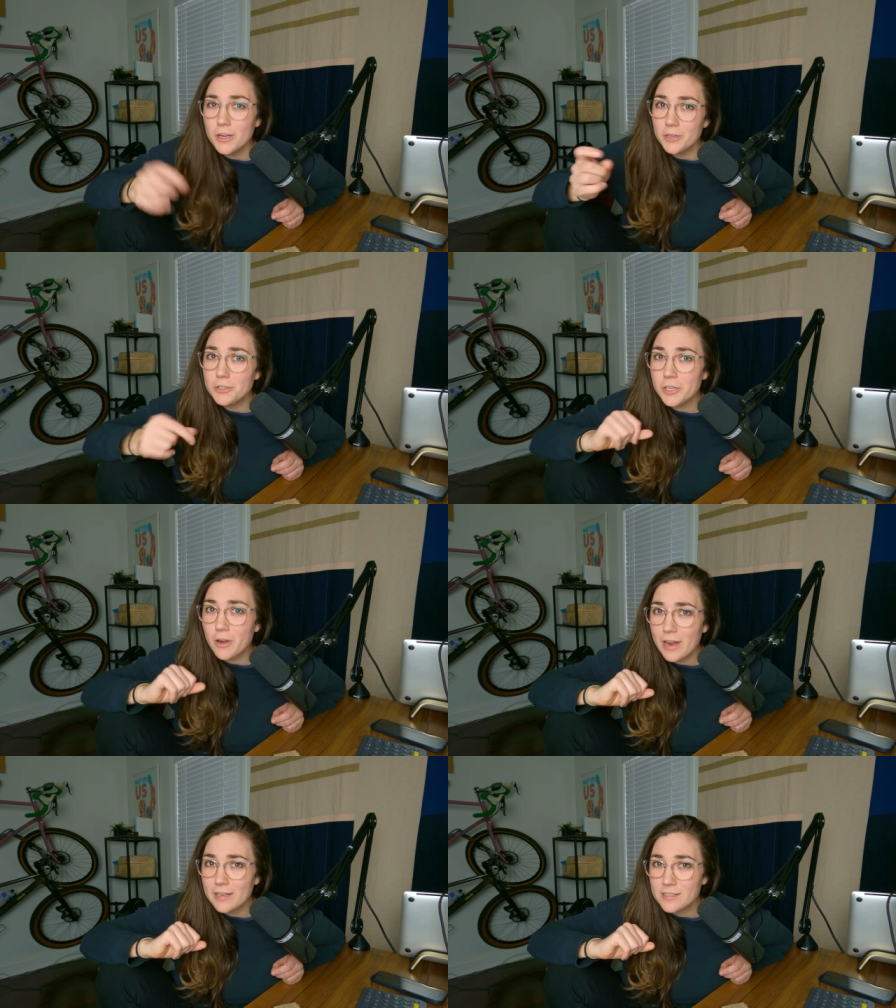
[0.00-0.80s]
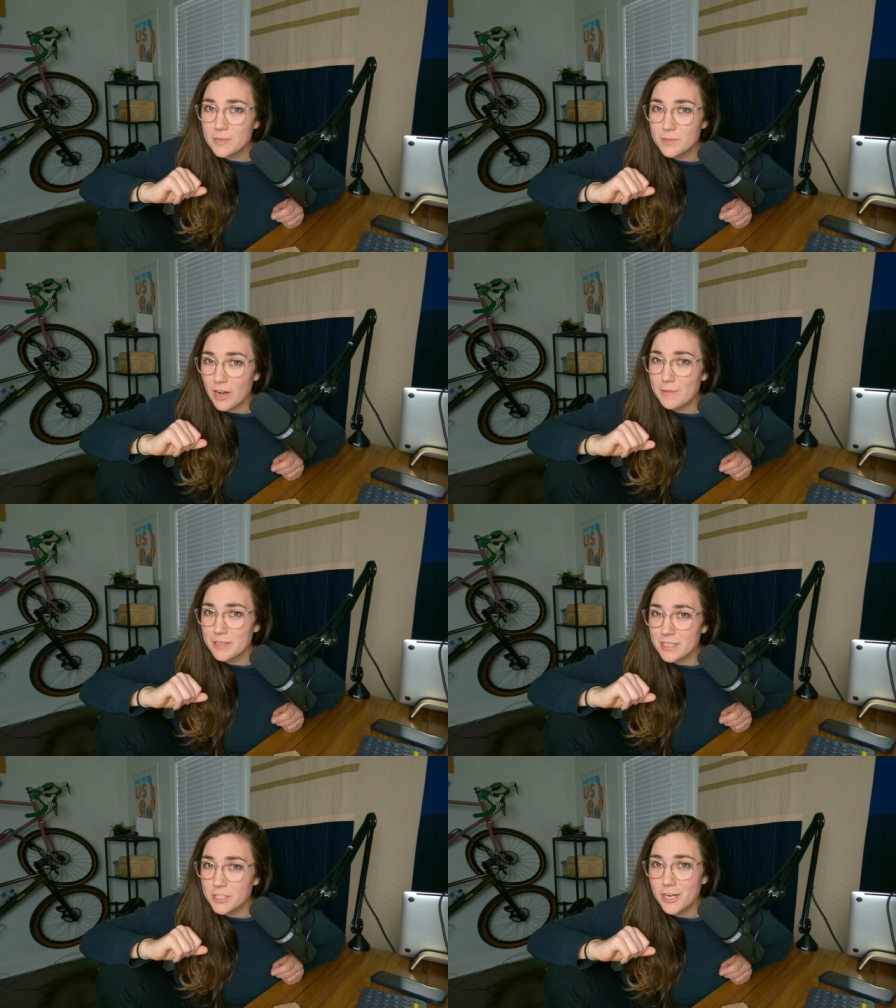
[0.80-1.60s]
you should go ahead and subscribe
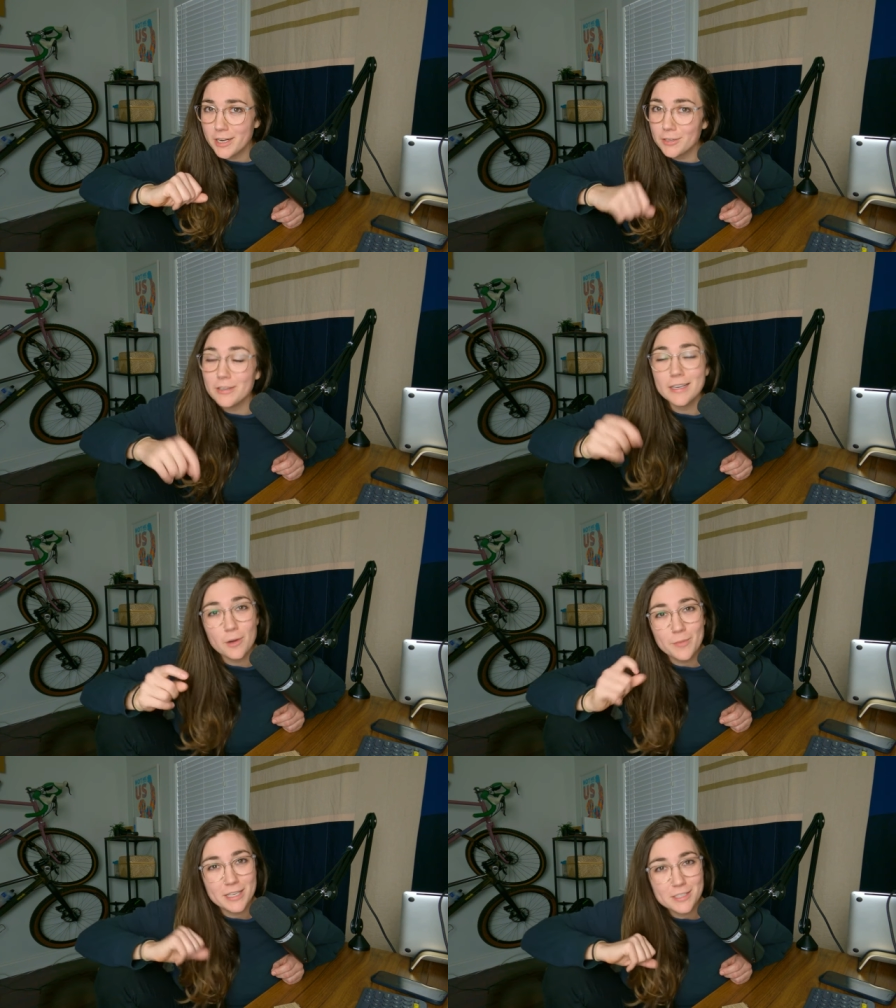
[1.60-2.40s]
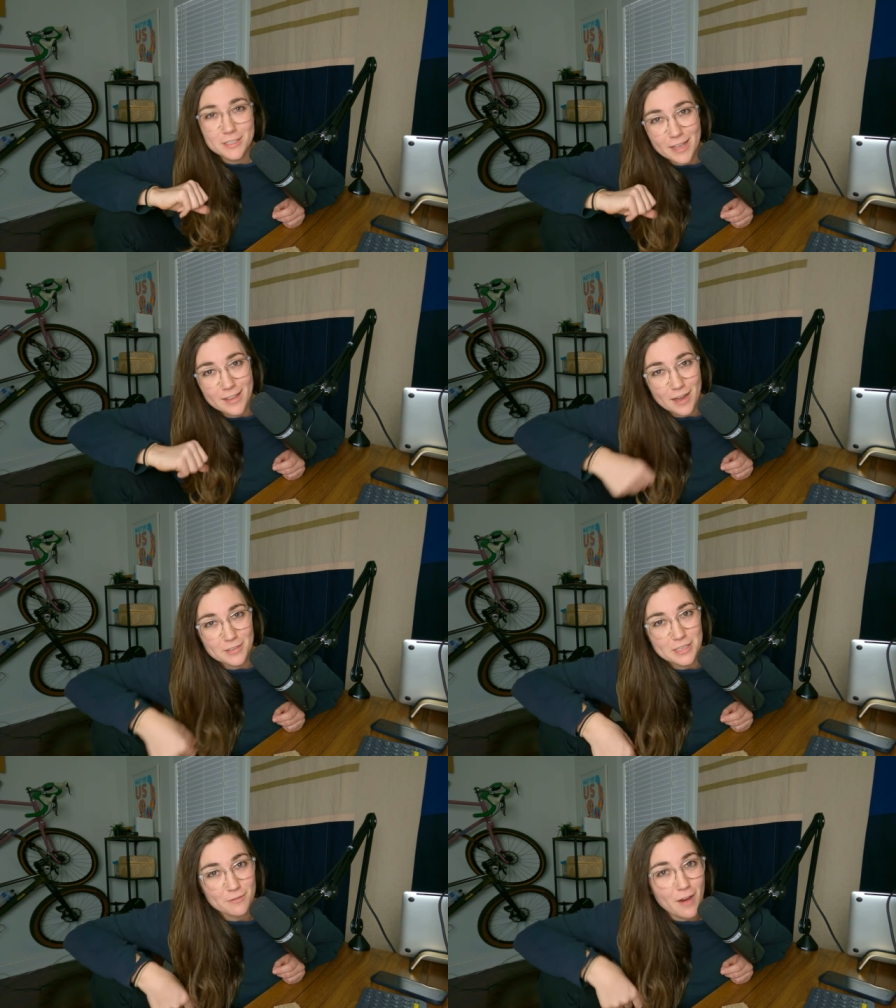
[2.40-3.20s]
to this channel and help me get to
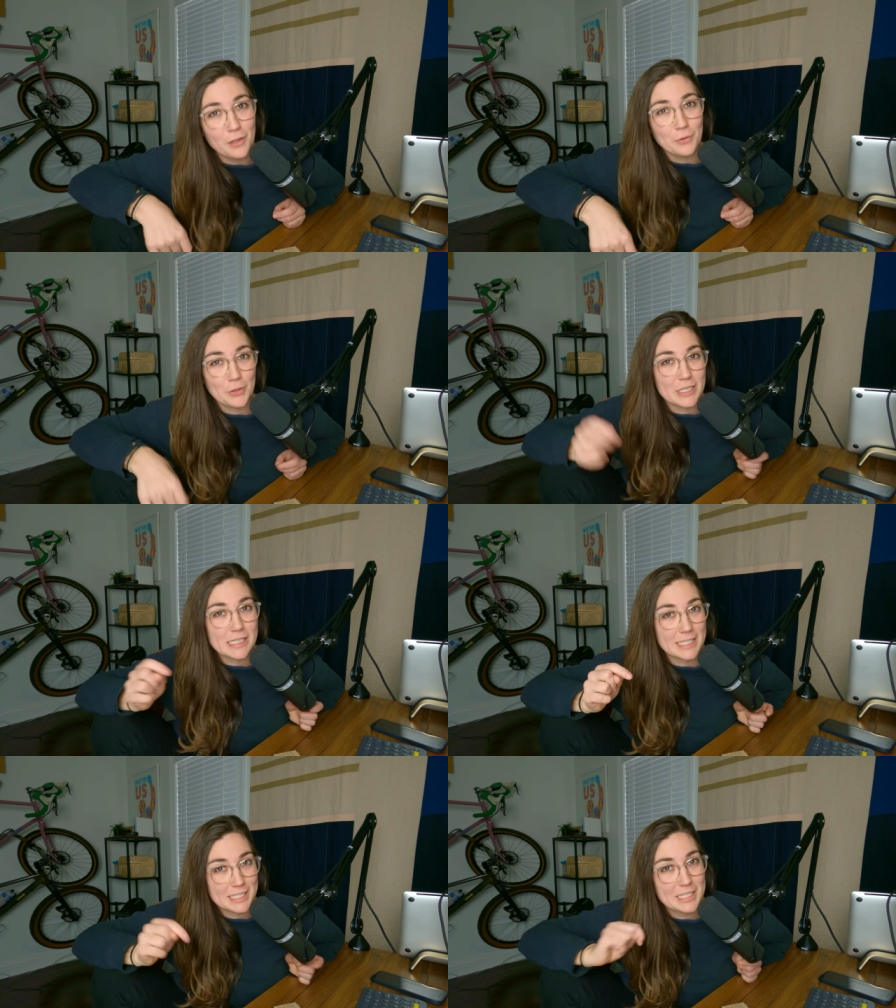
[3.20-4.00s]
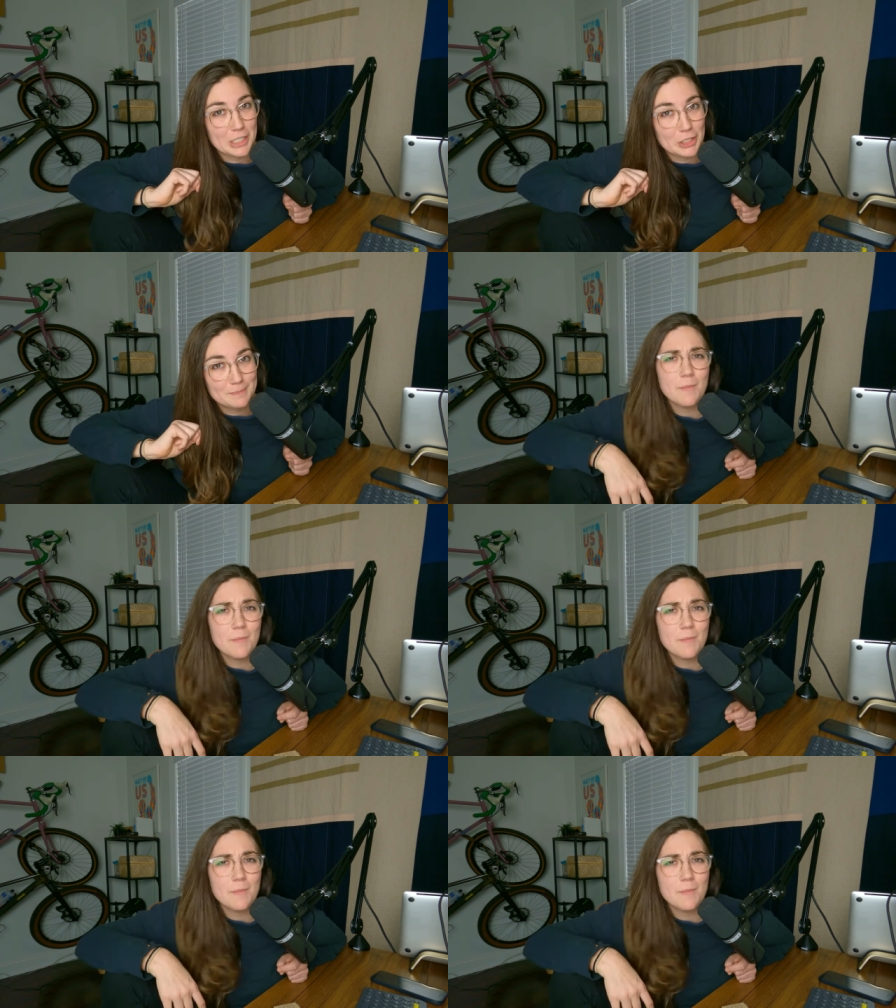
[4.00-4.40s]
10,000 followers this year.